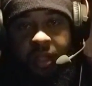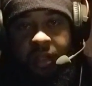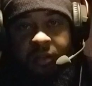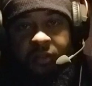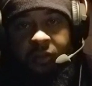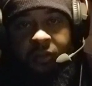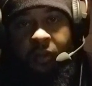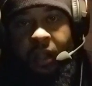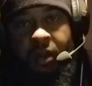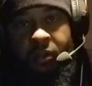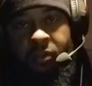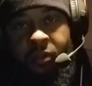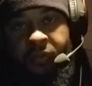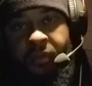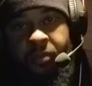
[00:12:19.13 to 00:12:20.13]
And so I don't
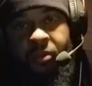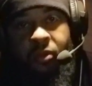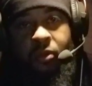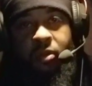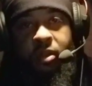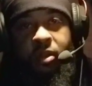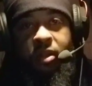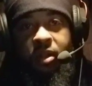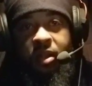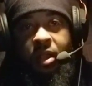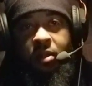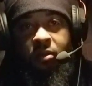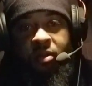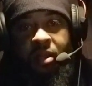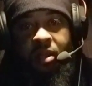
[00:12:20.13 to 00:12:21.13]
know if I'm going in and
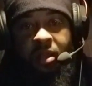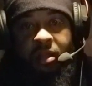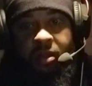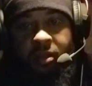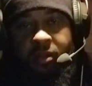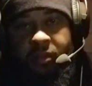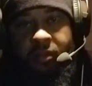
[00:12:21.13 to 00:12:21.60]
out or not.